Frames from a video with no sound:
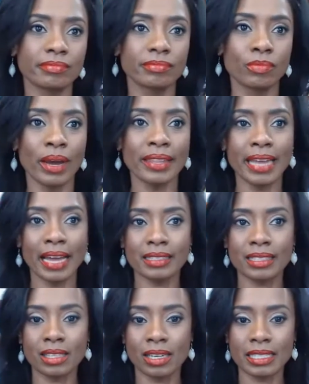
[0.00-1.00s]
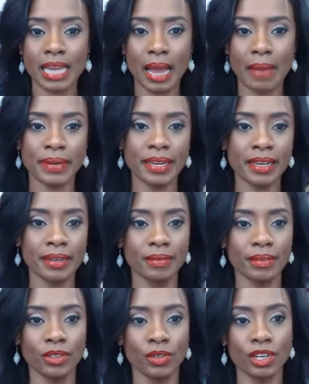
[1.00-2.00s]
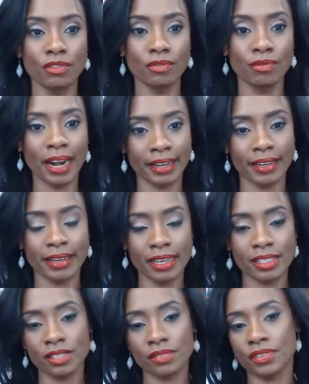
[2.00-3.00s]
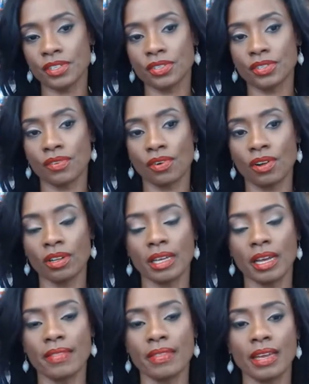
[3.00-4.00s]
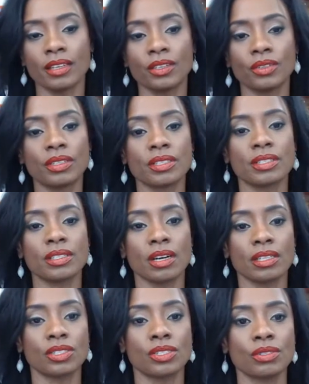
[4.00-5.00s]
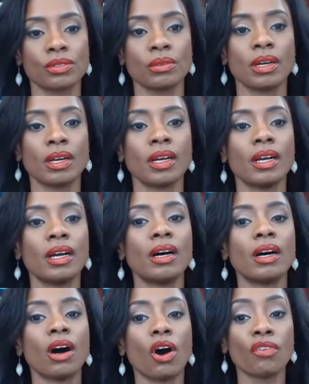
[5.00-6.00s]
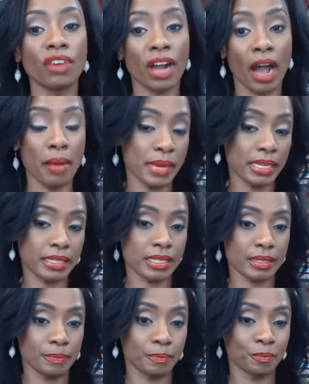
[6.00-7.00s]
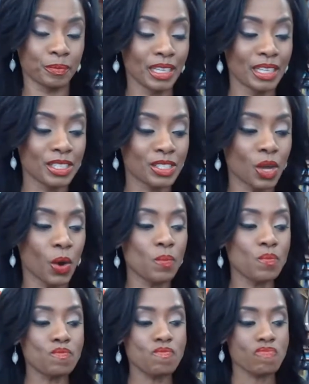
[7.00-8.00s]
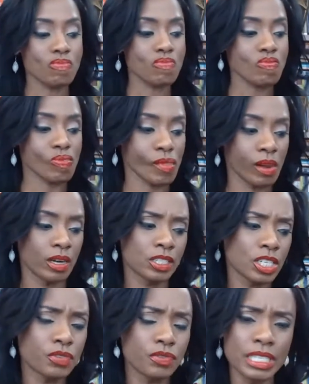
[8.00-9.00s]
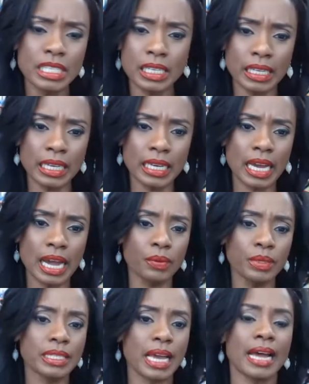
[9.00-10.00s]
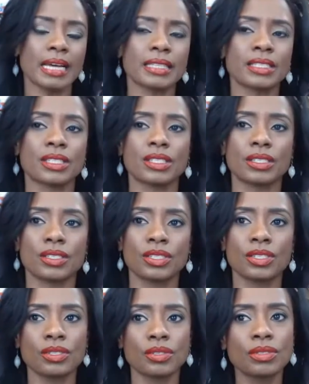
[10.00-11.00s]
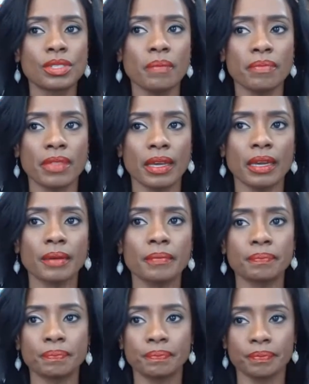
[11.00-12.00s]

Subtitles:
when that starts happening, you can recognize it first of all, and then you can start to overcome it. So just recently, I was asked to do something